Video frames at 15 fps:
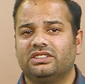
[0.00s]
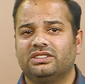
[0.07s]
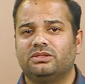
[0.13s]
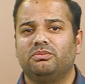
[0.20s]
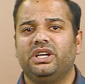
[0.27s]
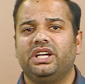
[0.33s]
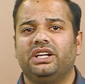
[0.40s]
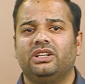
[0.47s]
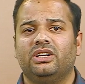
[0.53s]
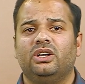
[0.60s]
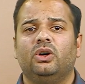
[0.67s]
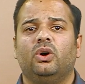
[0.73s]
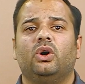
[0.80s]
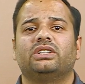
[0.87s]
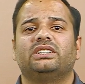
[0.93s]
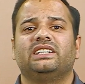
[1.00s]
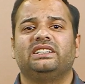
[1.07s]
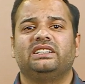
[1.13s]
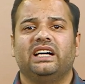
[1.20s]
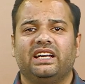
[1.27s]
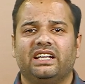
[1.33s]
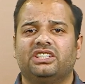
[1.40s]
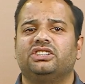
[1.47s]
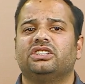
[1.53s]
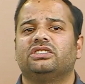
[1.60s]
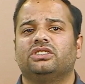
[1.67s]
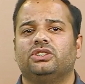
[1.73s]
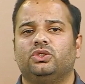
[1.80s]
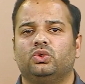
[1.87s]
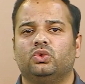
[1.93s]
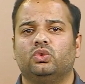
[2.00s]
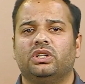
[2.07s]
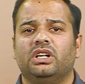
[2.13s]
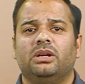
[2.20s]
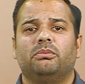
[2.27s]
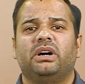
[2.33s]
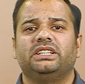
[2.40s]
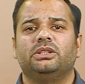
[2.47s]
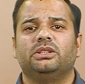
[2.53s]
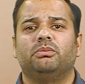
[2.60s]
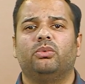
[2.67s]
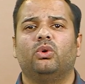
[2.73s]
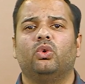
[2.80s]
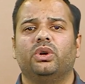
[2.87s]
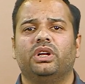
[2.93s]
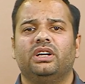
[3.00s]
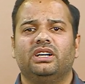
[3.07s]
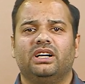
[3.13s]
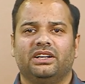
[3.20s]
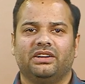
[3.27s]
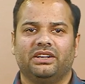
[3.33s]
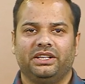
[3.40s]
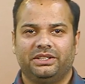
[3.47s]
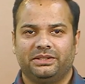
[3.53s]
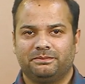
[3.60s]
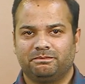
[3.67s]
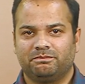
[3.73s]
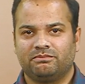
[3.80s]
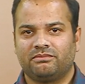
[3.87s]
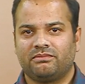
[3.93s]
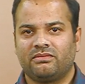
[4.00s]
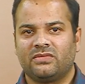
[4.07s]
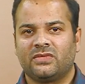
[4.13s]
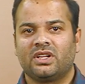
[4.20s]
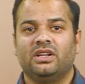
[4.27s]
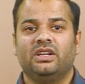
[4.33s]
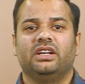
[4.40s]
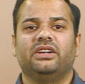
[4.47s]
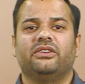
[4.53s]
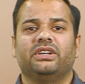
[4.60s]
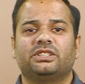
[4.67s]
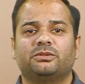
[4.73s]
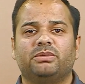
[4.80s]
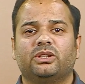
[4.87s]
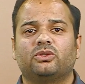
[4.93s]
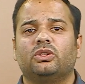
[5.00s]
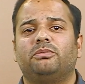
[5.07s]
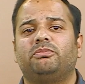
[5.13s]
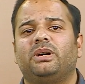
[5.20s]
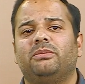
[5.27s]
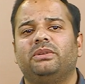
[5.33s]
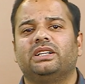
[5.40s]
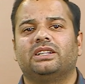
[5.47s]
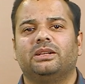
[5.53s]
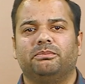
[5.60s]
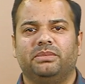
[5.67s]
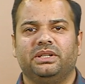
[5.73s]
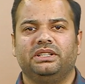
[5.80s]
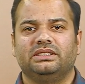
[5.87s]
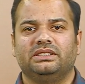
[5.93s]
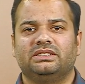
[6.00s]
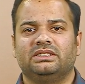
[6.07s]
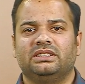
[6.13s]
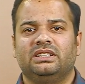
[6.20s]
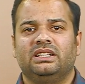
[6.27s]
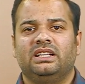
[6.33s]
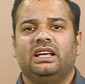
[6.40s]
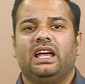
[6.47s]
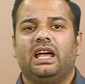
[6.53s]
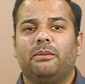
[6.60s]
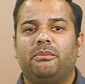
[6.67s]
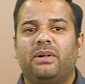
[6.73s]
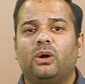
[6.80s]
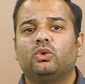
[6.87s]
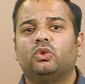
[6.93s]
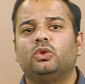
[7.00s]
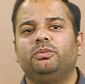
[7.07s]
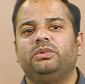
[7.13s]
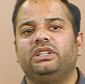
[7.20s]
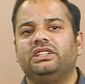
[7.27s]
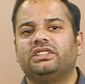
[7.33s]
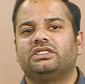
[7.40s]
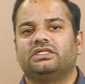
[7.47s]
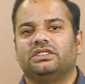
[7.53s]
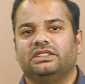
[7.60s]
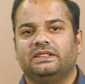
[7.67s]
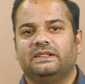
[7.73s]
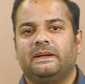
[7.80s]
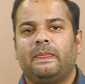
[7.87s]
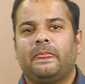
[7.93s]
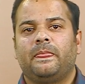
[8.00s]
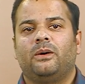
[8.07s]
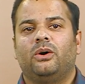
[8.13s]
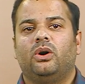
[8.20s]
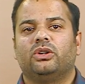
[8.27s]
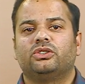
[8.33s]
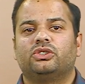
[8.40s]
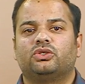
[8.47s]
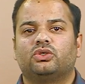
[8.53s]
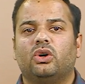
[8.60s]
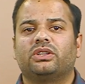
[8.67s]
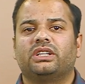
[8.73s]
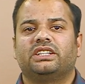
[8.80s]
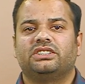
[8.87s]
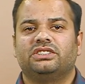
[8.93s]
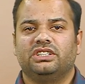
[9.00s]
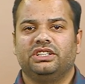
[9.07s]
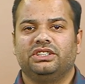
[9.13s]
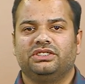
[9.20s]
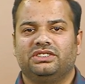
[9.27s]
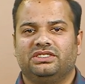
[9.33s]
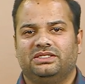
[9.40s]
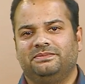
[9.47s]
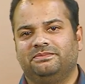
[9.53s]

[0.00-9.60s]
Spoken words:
made or the directions issued by the board under it. In respect of public companies about to be listed on stock exchanges,